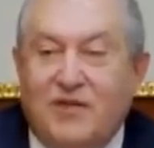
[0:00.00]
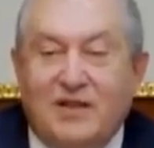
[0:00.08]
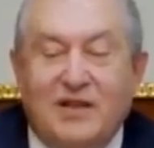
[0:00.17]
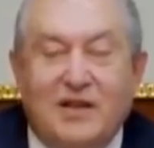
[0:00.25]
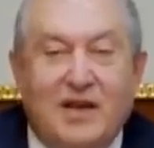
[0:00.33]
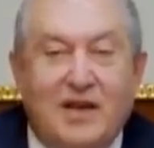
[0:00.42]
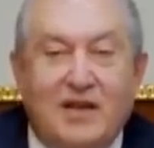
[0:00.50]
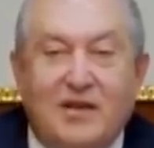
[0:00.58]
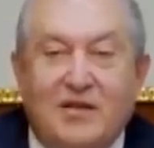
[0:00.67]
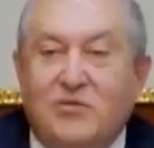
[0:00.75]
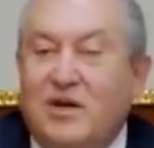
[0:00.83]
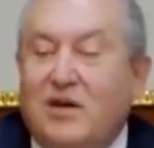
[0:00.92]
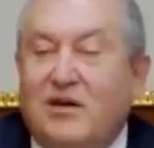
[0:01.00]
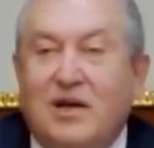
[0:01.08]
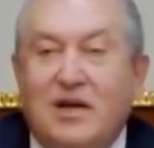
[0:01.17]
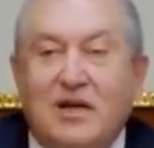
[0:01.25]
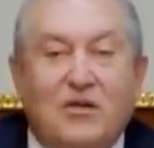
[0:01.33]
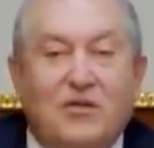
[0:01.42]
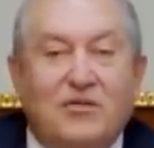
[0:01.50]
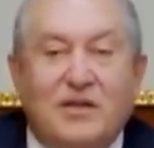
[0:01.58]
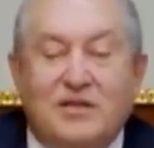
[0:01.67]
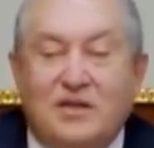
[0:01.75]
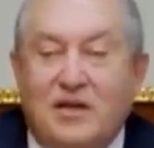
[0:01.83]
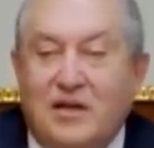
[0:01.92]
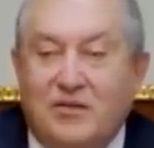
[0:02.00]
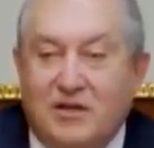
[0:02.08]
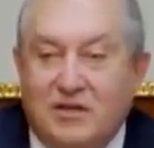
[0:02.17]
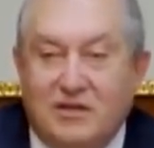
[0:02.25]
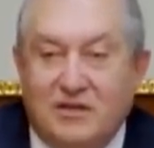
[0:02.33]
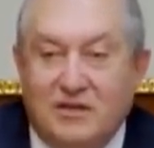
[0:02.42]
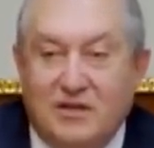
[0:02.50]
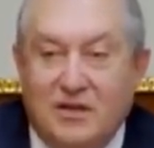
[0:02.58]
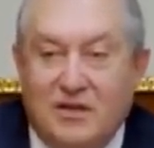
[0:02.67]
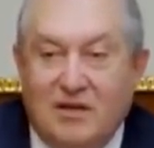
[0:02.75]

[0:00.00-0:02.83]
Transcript: fighting anywhere, any of these countries,